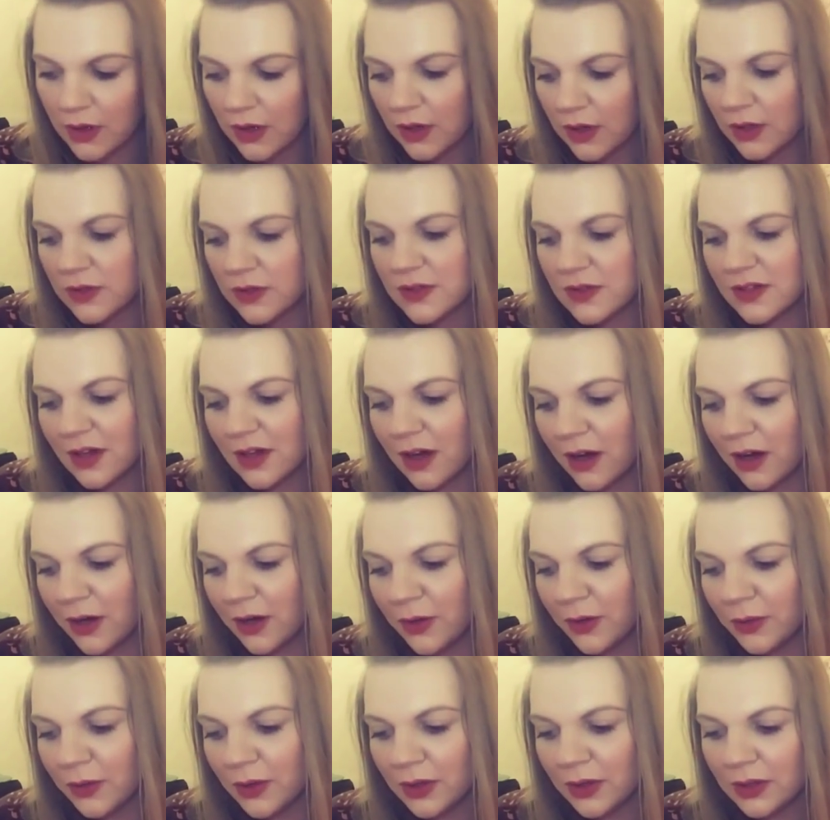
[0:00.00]

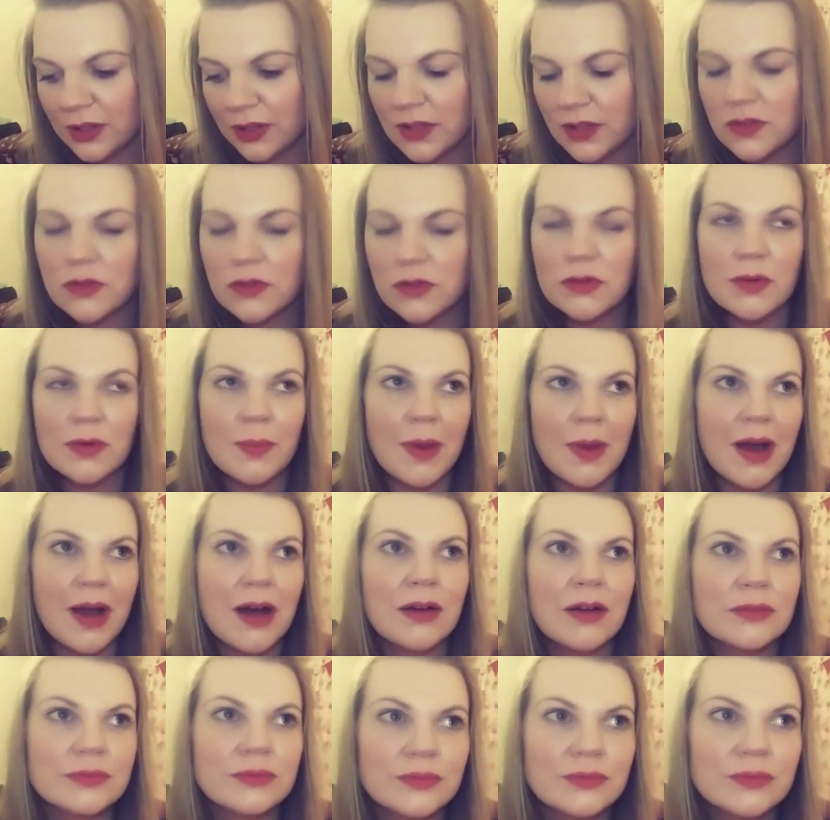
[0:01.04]
So it's all about